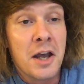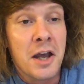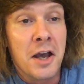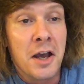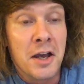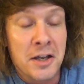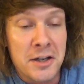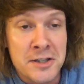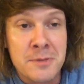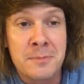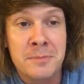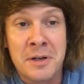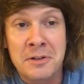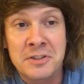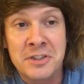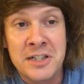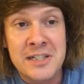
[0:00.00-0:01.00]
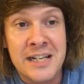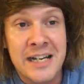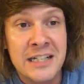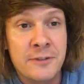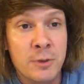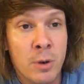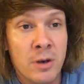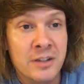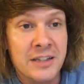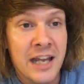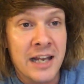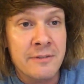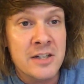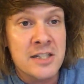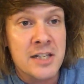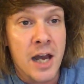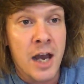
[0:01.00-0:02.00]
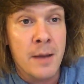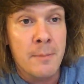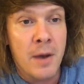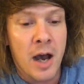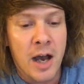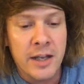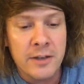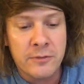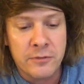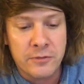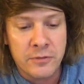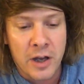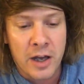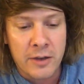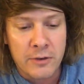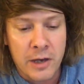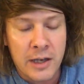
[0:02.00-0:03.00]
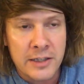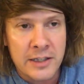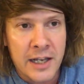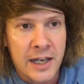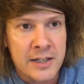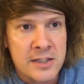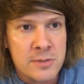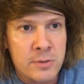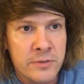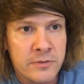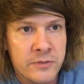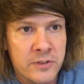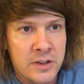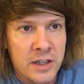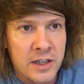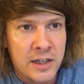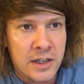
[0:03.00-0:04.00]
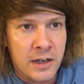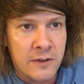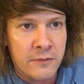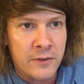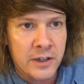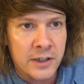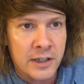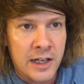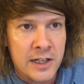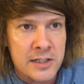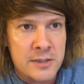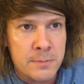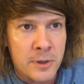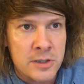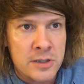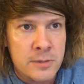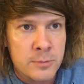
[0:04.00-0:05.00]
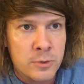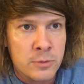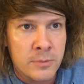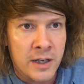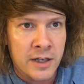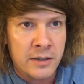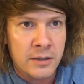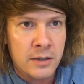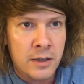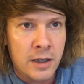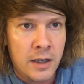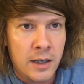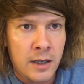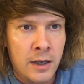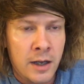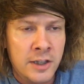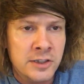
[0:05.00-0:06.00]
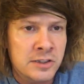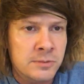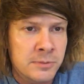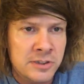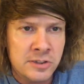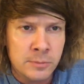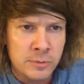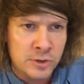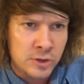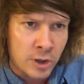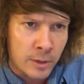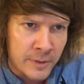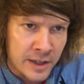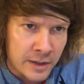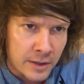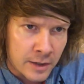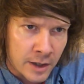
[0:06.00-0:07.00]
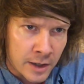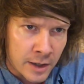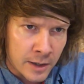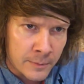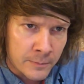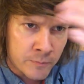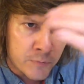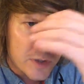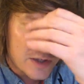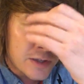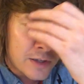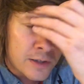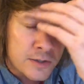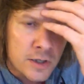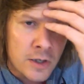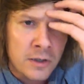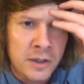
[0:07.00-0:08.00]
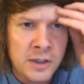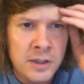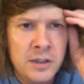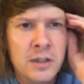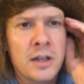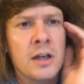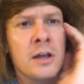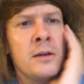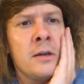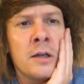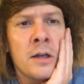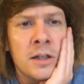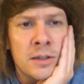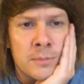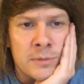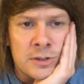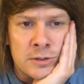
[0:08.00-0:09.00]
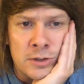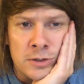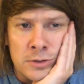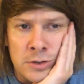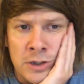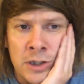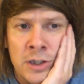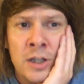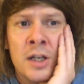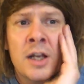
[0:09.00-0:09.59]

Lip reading: I asked him about Gears. Interview Warwick Davis. Yeah, Swifty. I think that's possible, man. I just missed someone's comment. Sorry, I didn't mean to ignore you.